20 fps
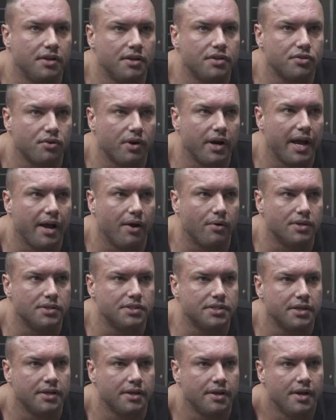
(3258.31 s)
3 hours.
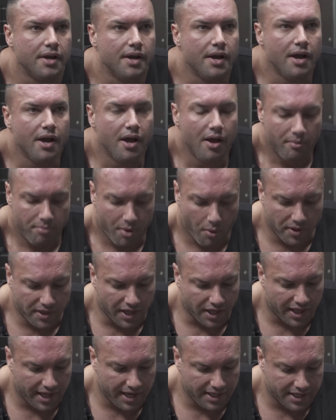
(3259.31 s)
But with
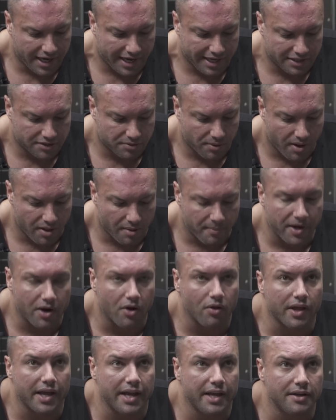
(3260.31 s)
a leg day as well, I mean, I'll